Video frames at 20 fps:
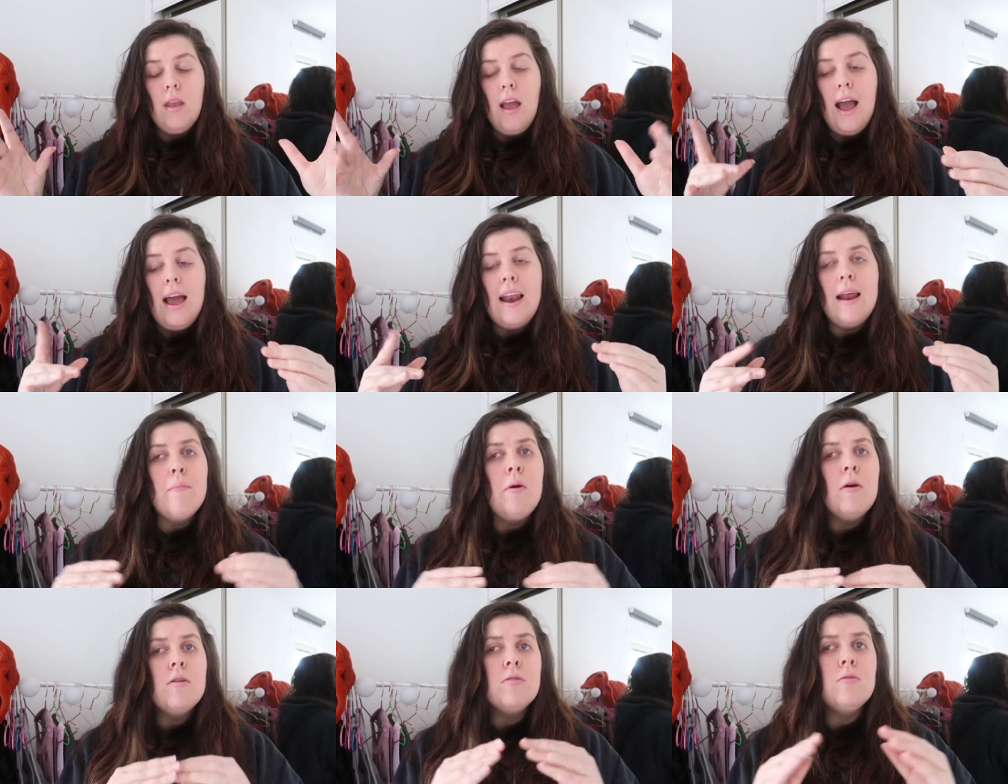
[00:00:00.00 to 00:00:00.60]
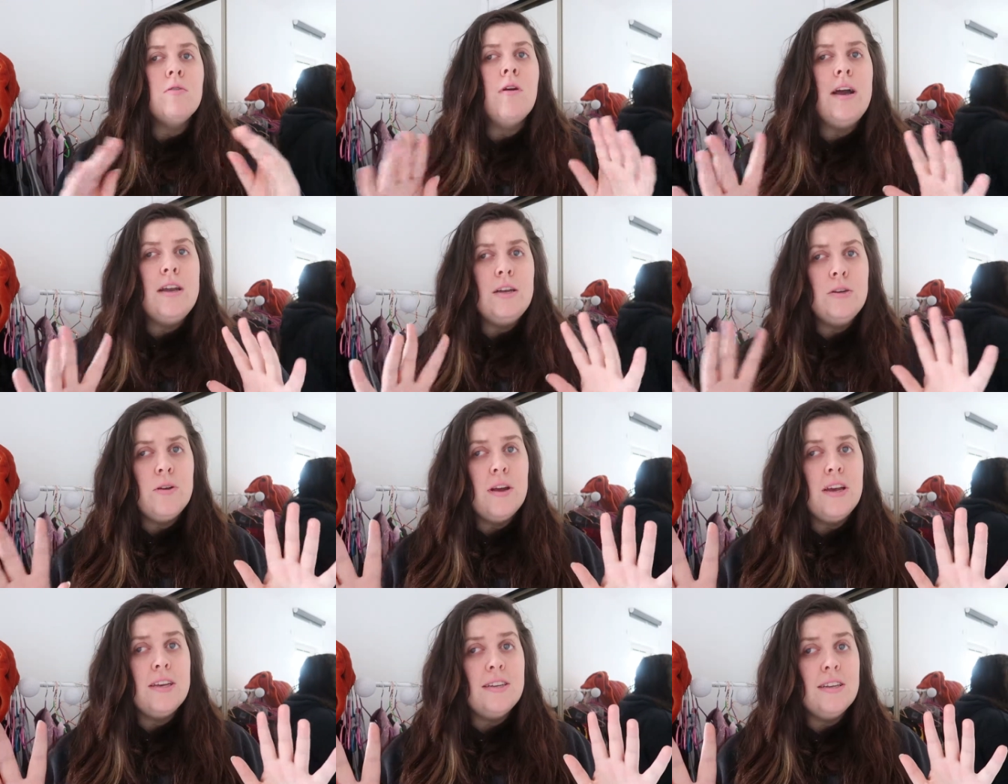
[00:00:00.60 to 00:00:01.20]
And I'm also not
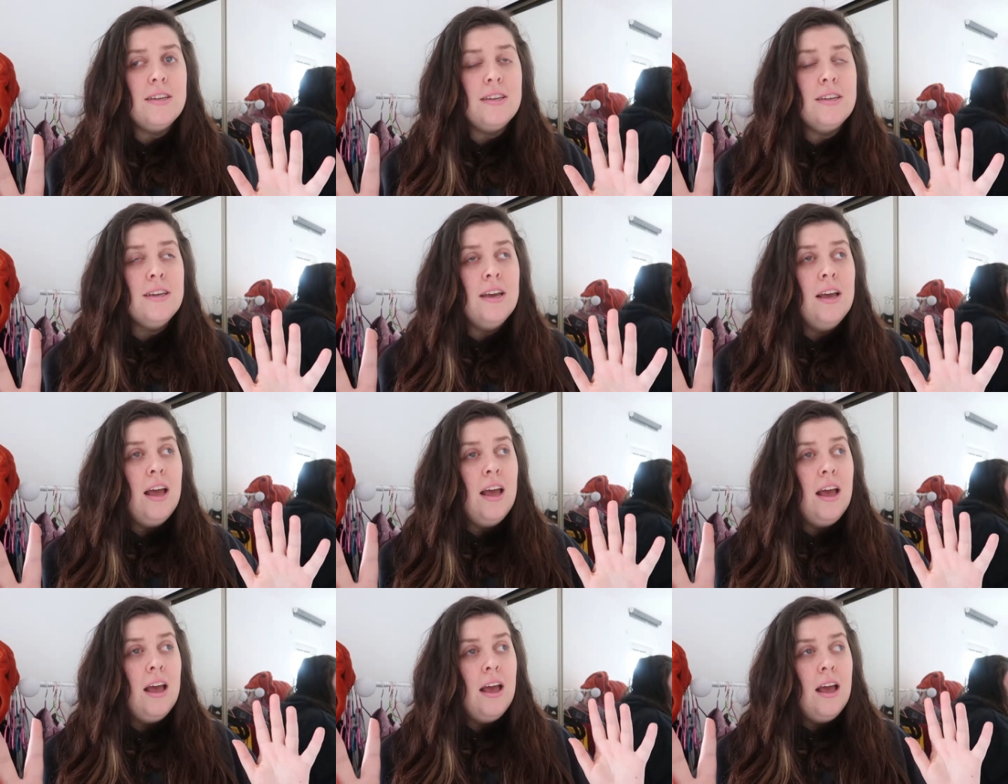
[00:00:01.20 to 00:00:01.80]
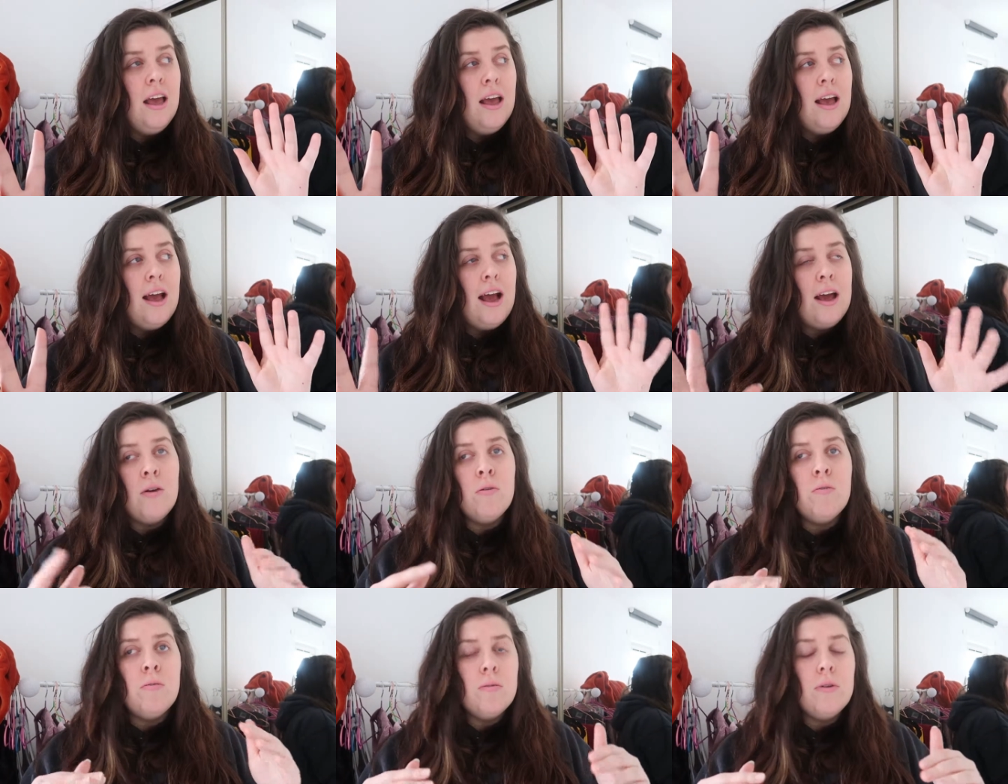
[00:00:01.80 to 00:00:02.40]
interested, I
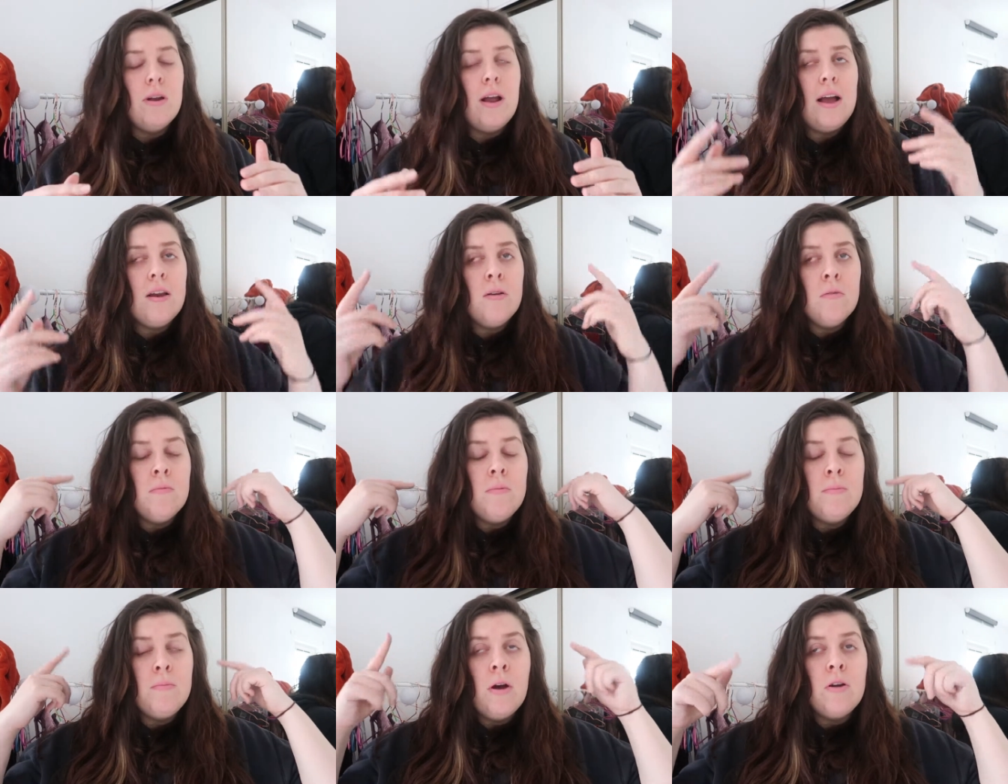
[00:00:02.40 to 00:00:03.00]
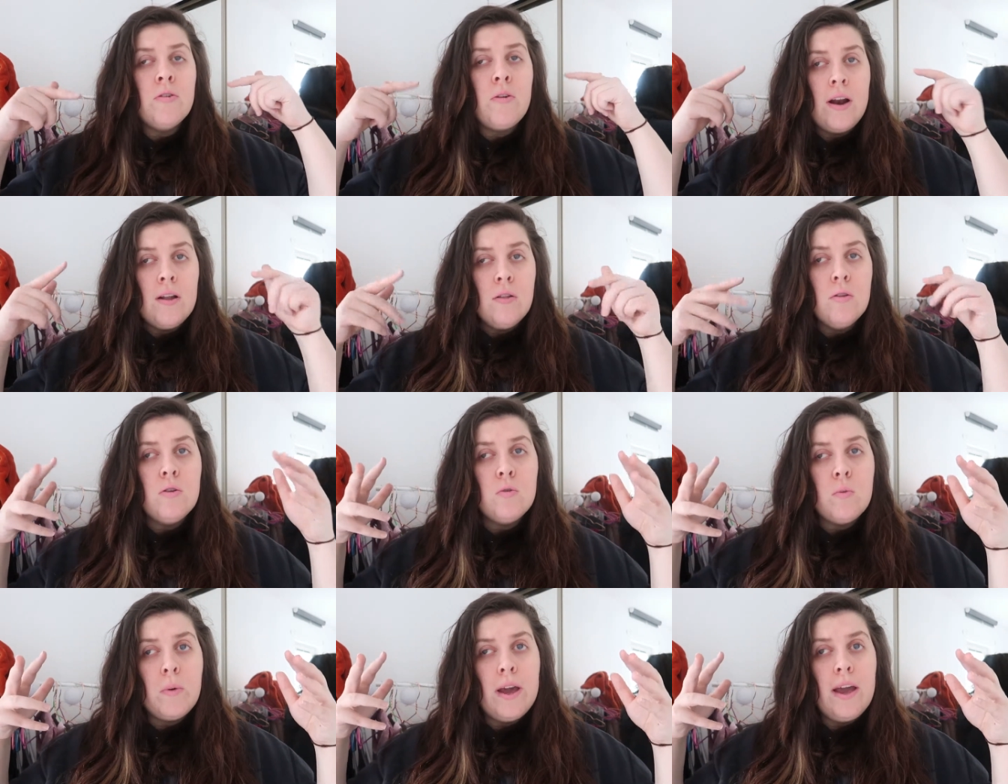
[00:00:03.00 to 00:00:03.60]
don't, I don't, not try to
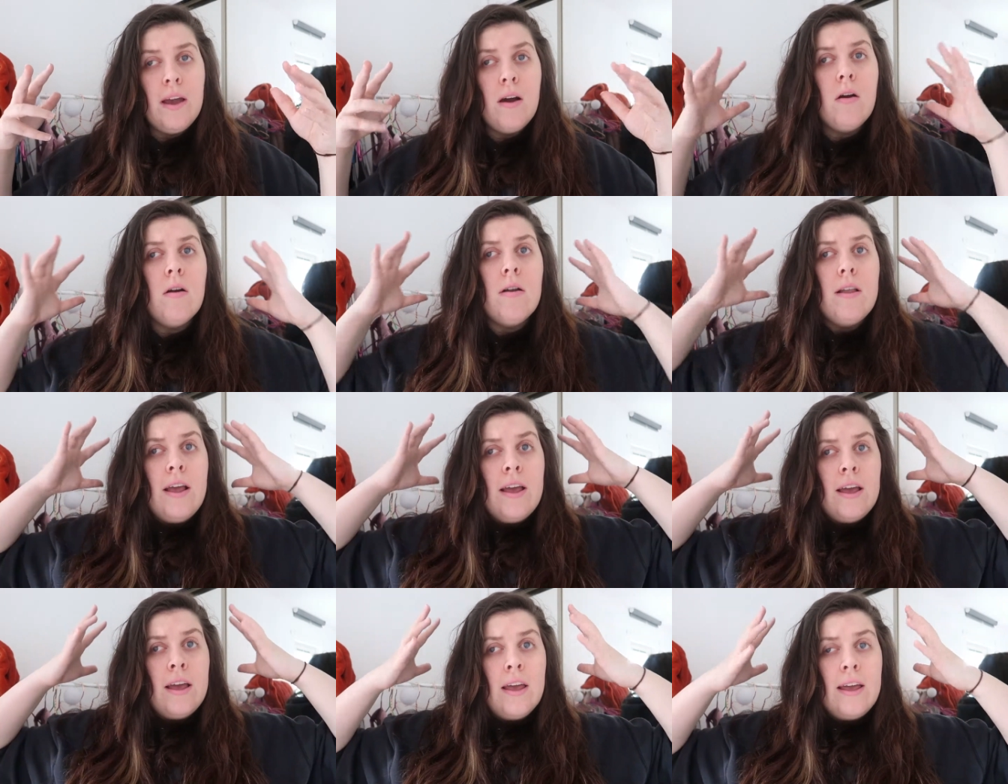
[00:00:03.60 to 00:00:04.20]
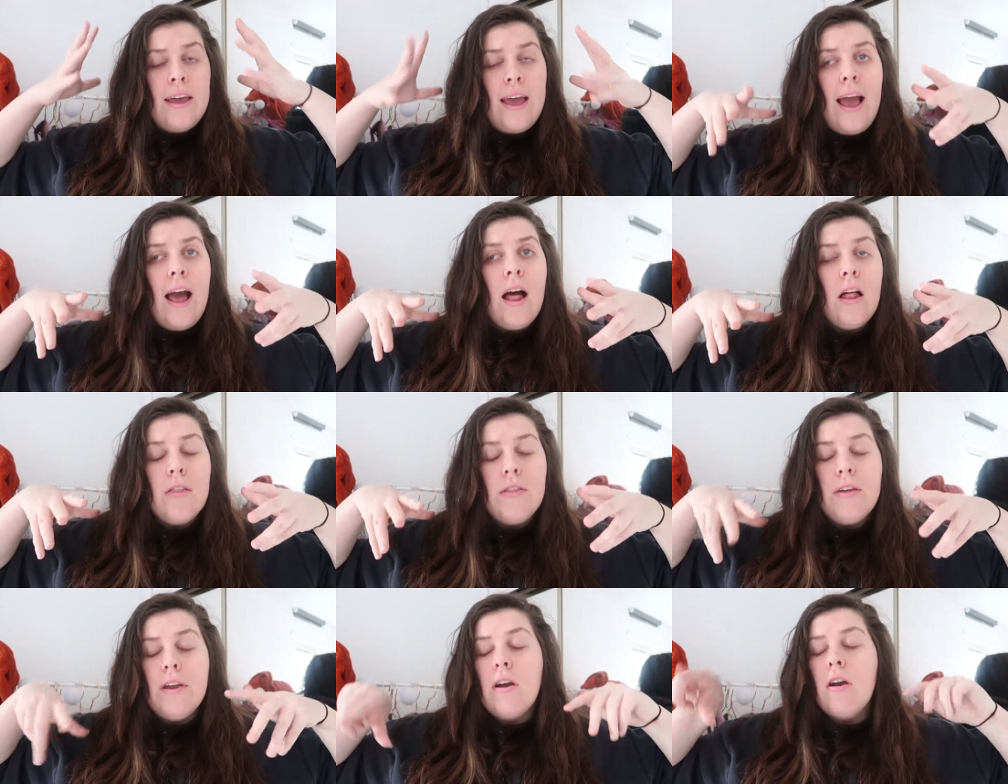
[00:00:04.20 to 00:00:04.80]
lose weight or like get
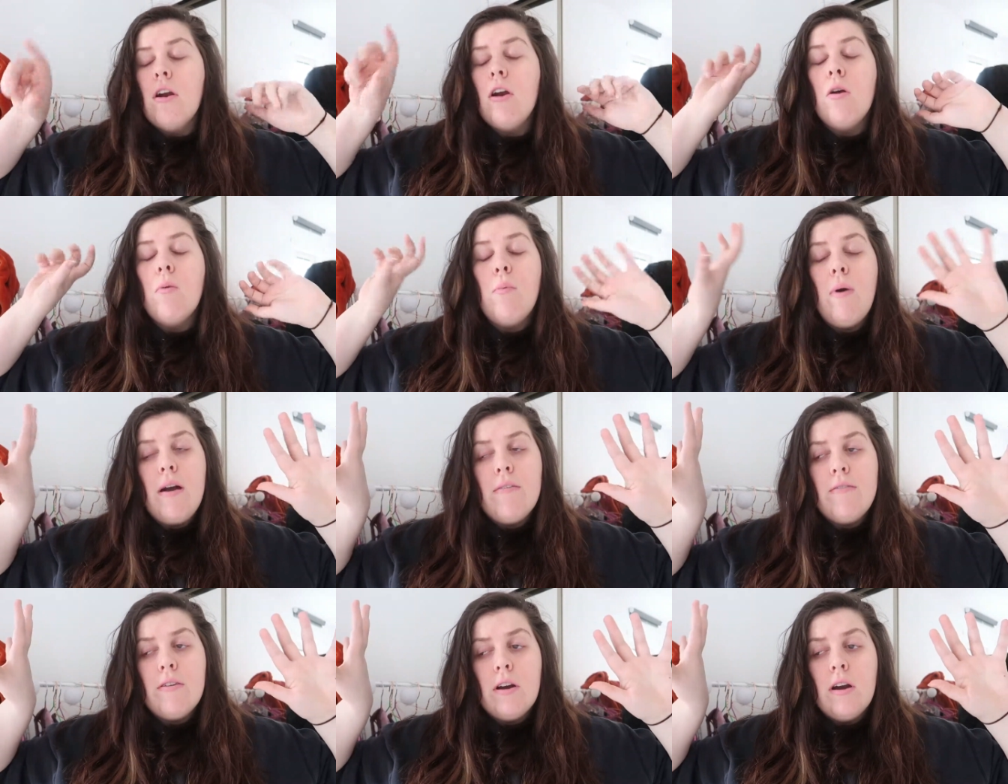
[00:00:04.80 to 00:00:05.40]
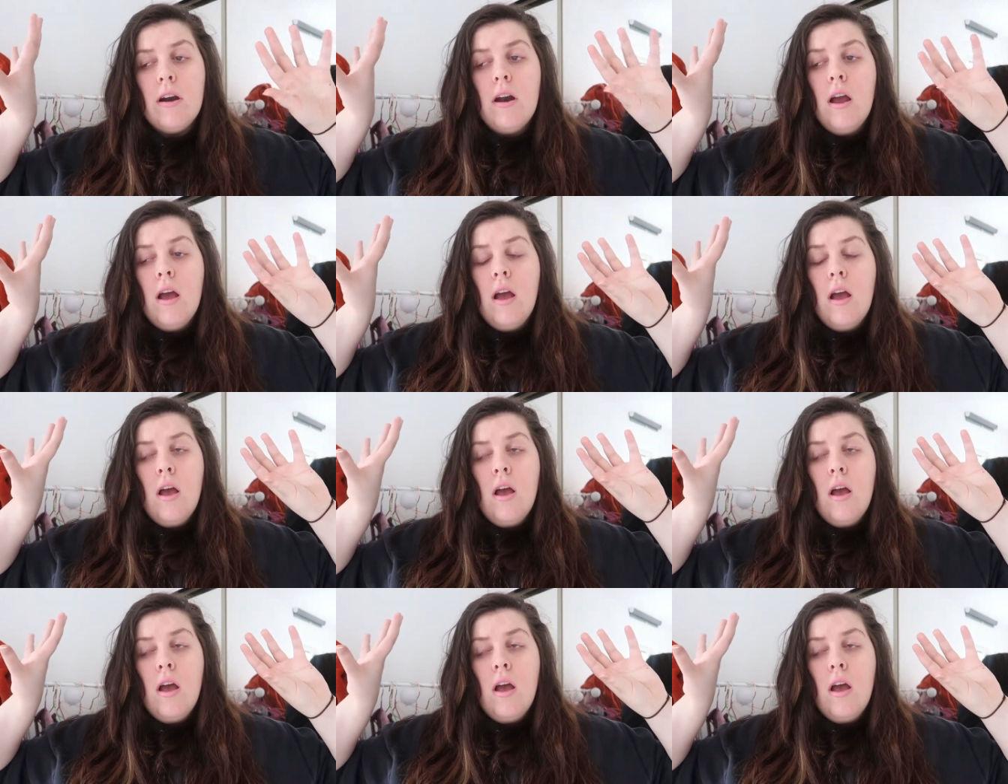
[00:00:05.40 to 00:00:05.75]
healthier or whatever